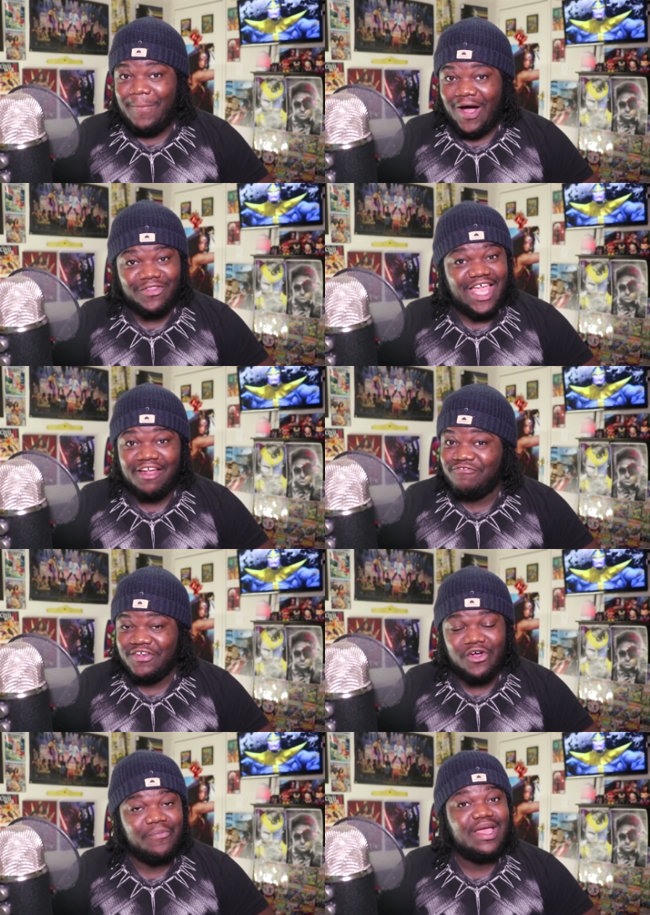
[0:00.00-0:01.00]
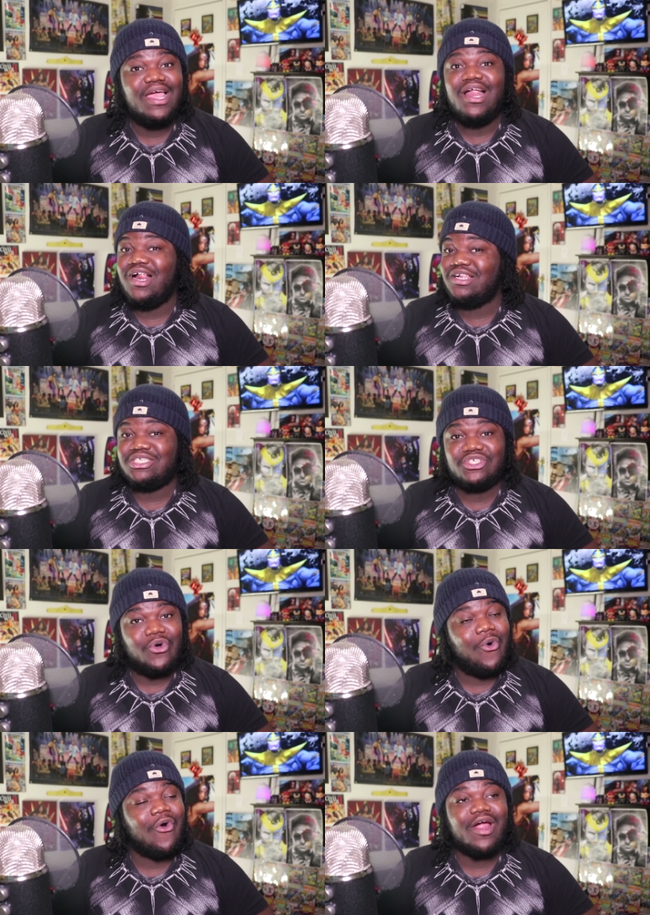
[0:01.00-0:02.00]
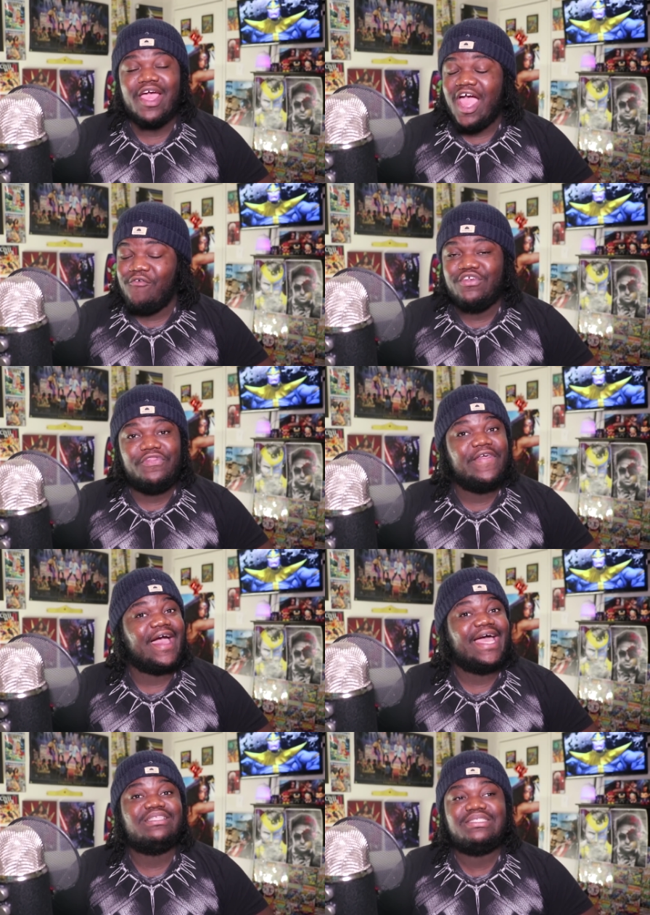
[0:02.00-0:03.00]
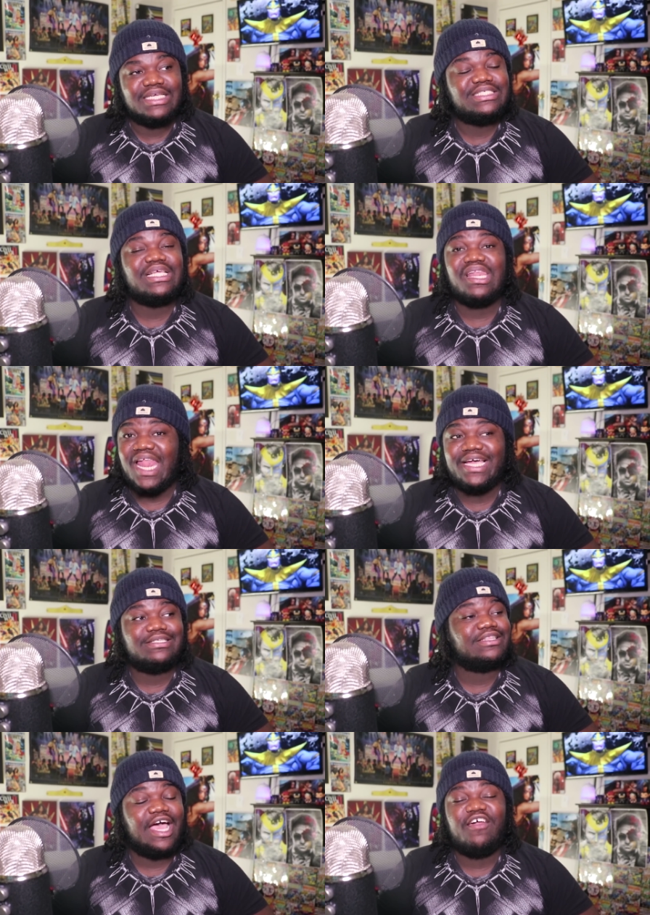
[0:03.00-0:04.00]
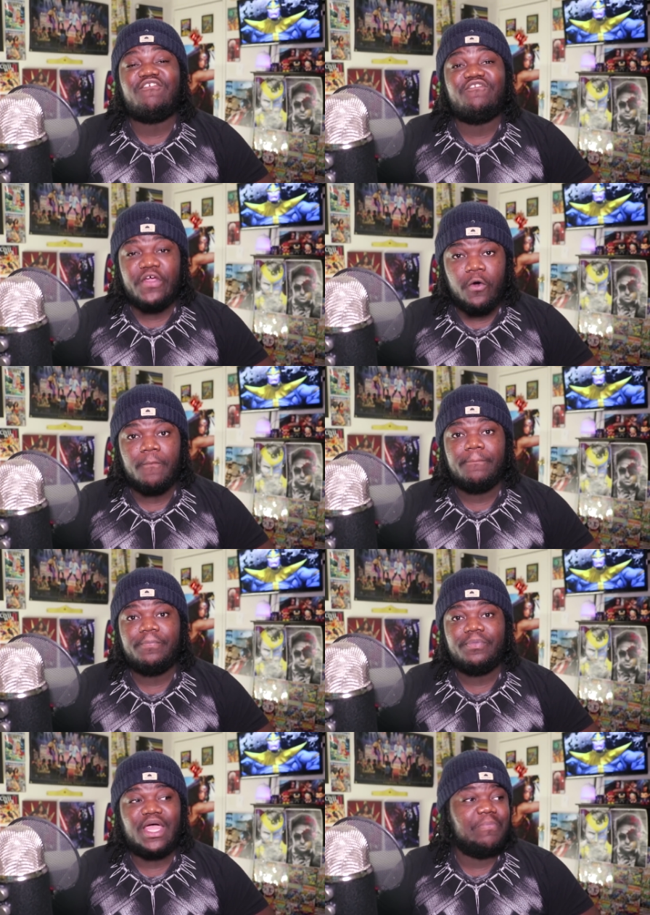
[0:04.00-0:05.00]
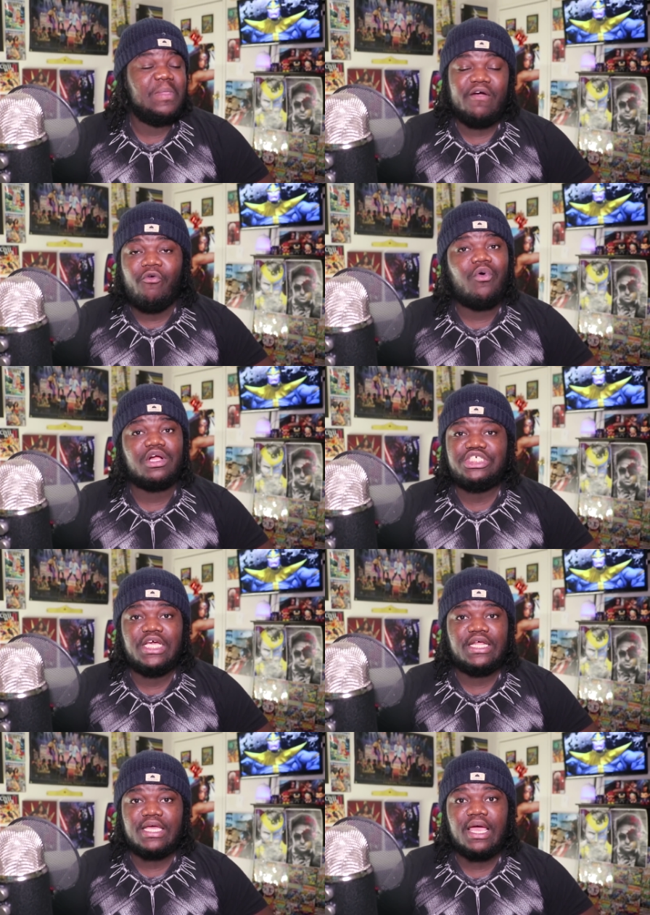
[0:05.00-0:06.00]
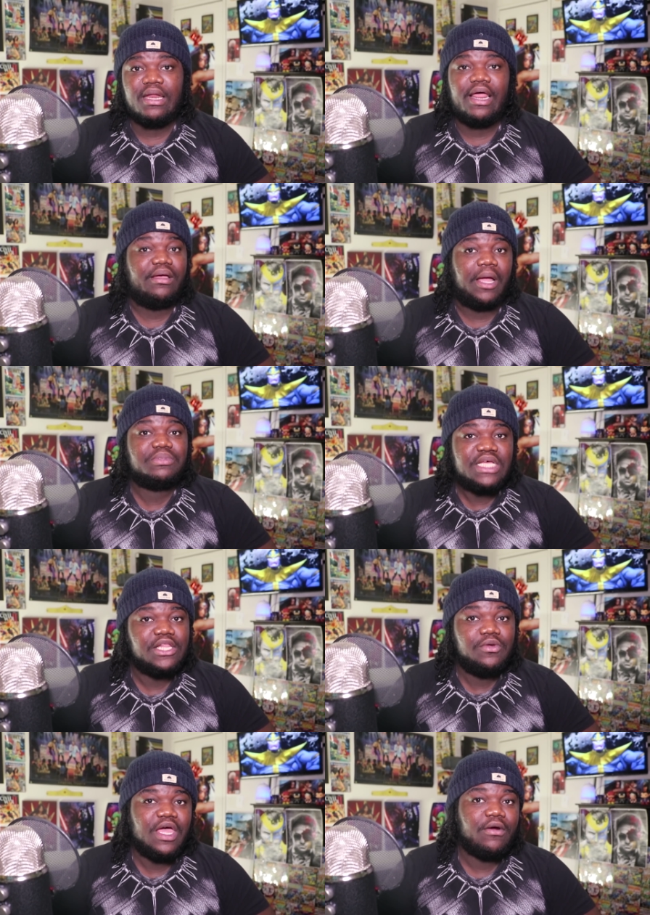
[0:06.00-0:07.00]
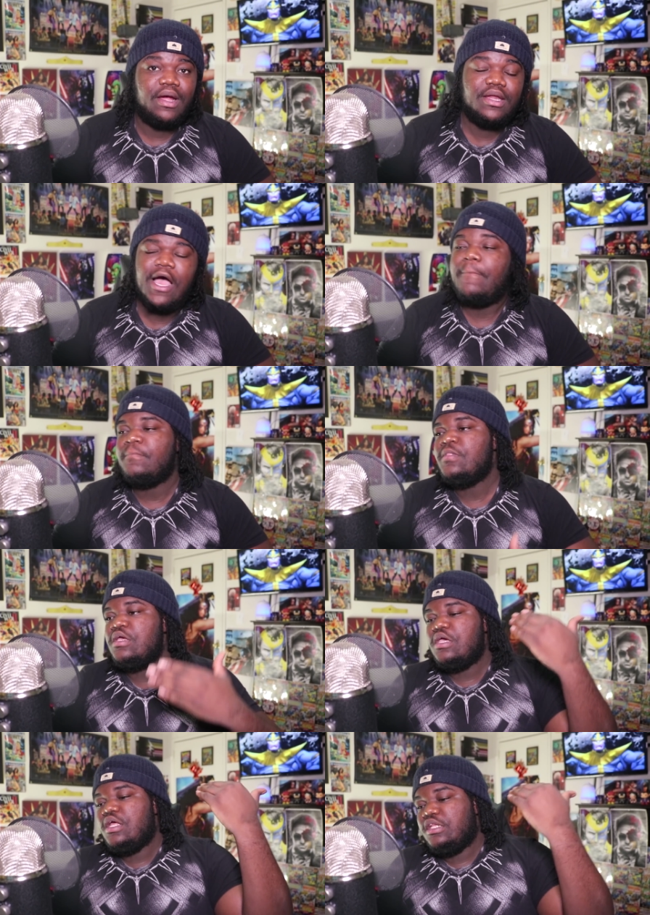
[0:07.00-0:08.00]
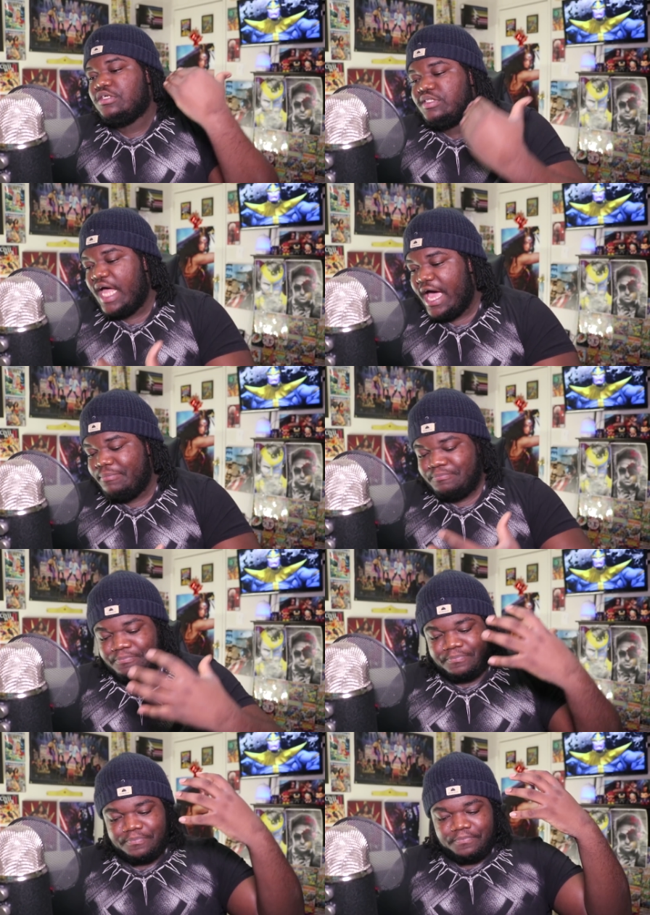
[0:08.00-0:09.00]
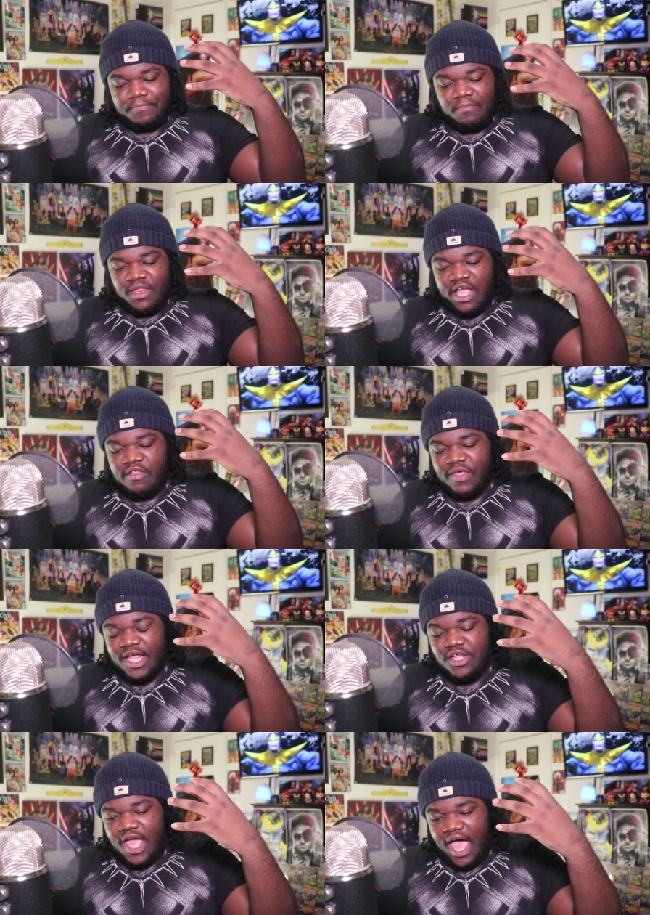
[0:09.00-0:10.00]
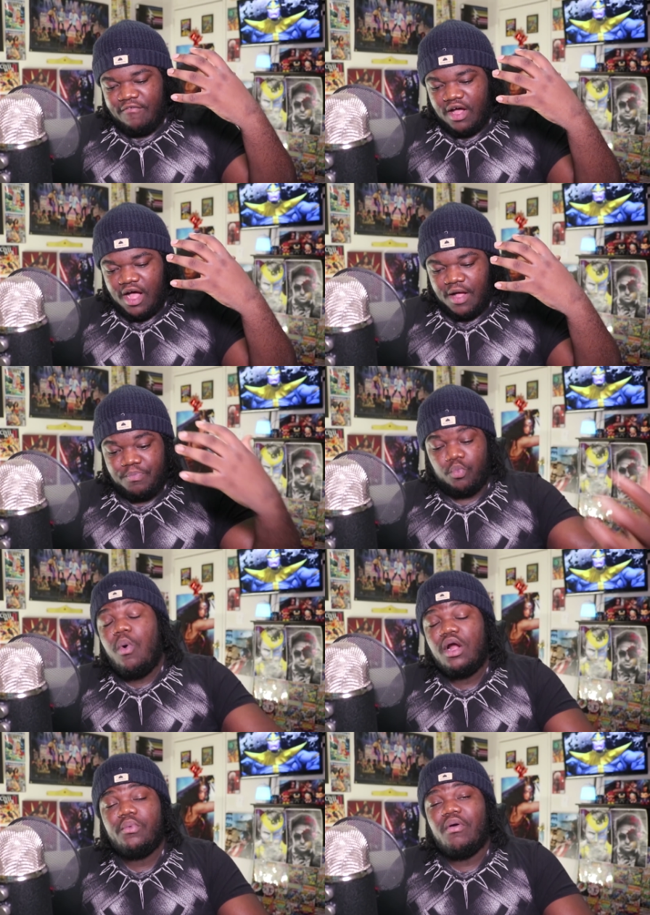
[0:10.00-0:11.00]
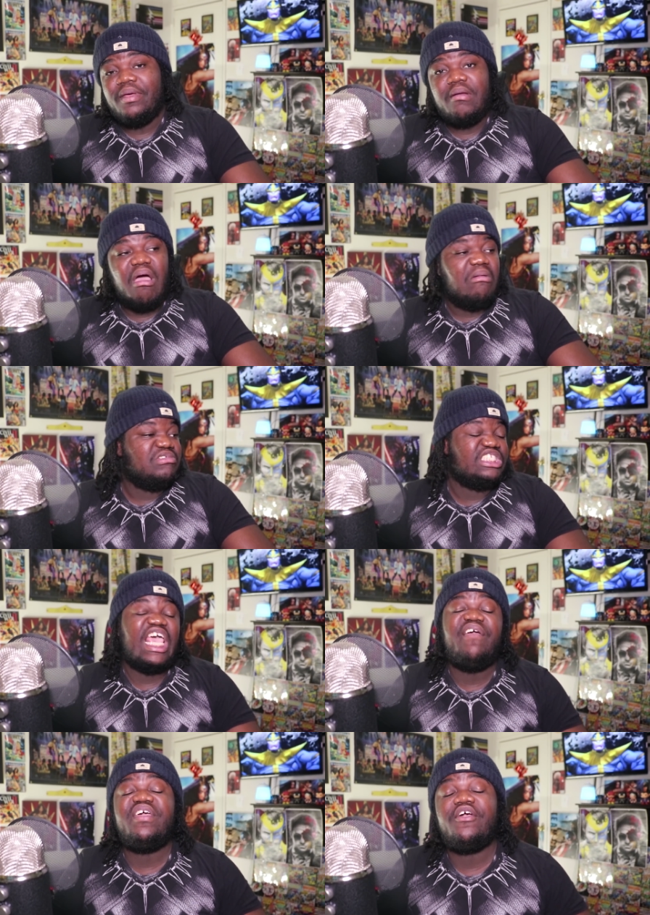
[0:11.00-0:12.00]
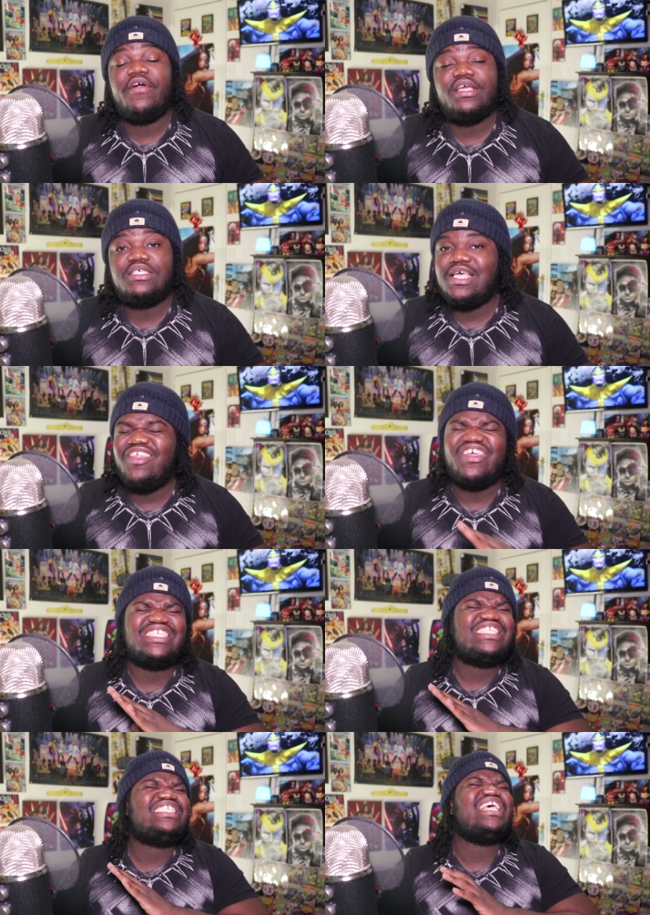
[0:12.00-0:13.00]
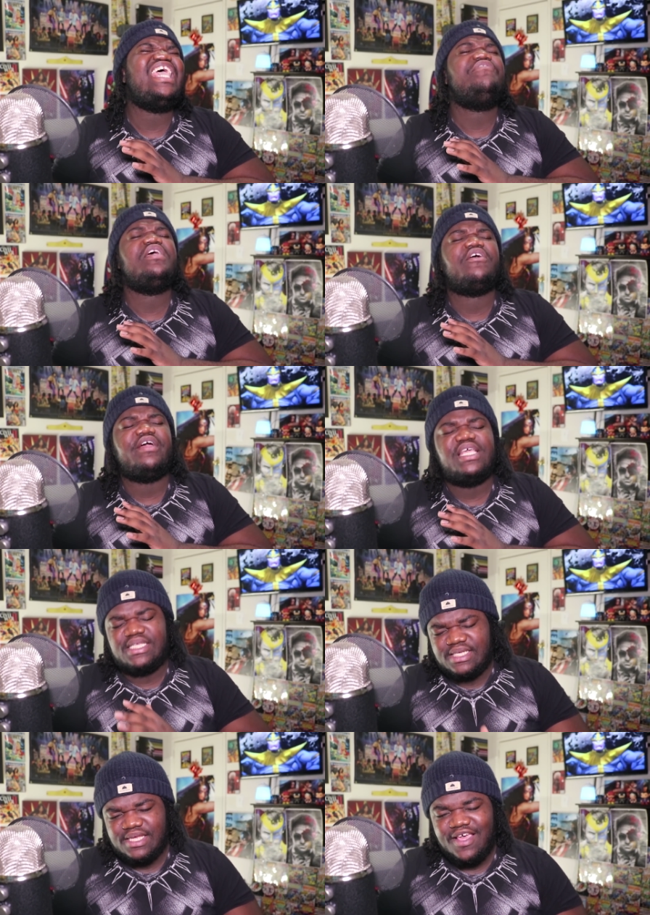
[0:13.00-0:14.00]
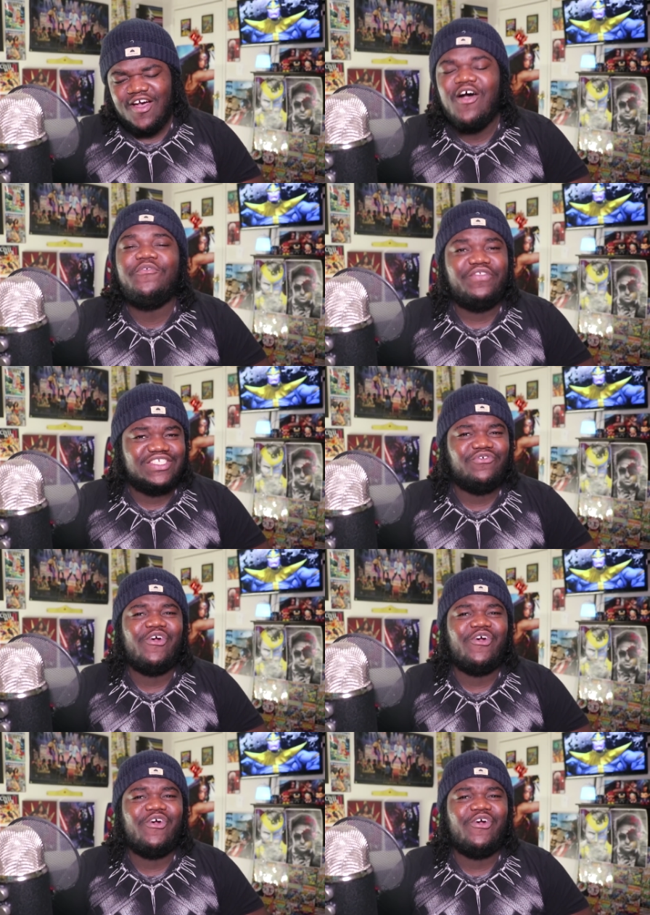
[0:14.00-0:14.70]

about that film, the score, everything. I disliked that film. I'm never watching it again. I, am telling you that right now. There's that. And then you have uh, Wonder Woman, Saving Grace. The saving grace of this